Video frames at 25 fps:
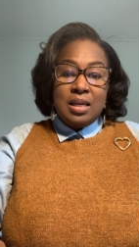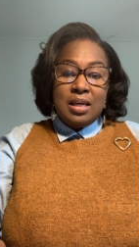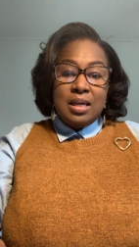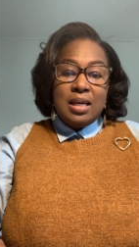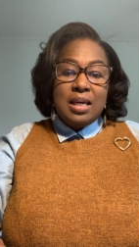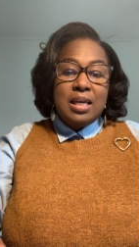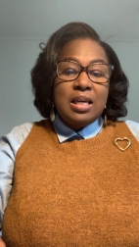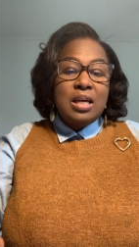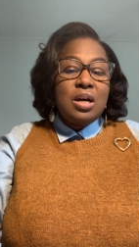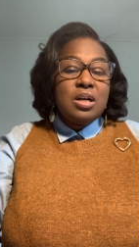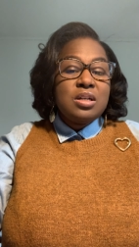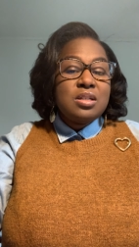
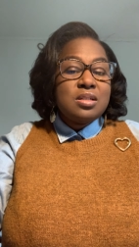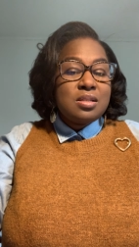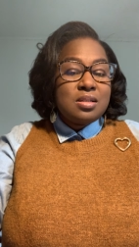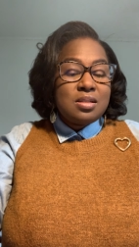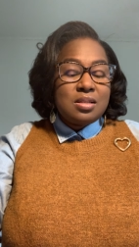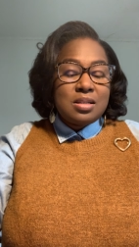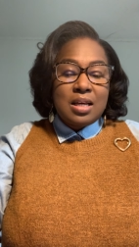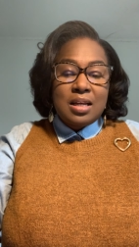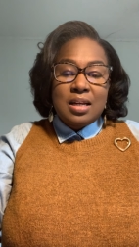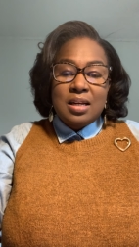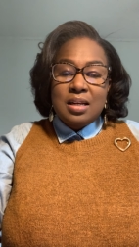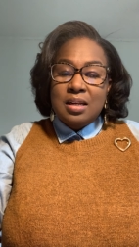He
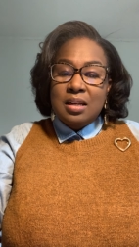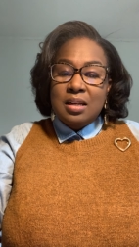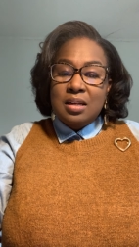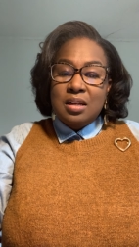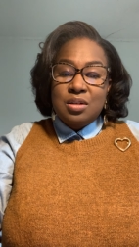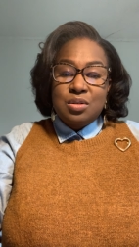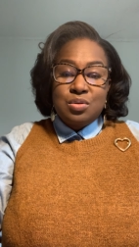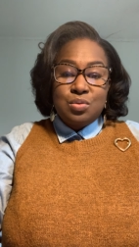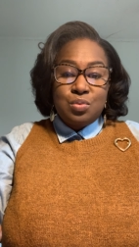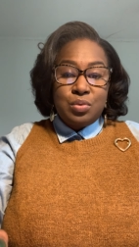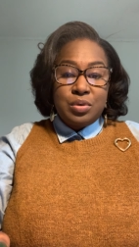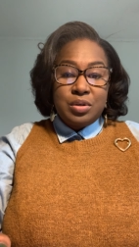said it in
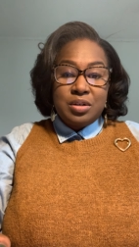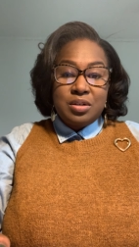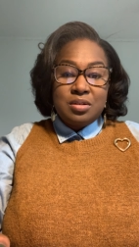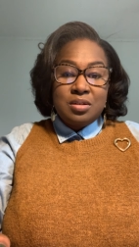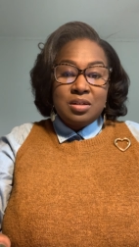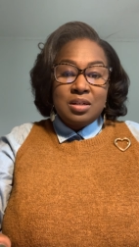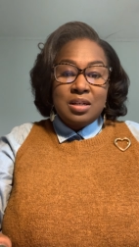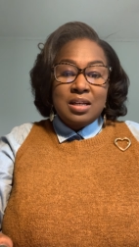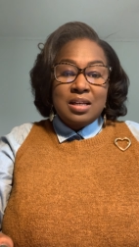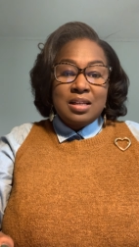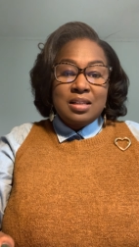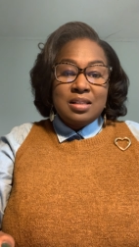His Word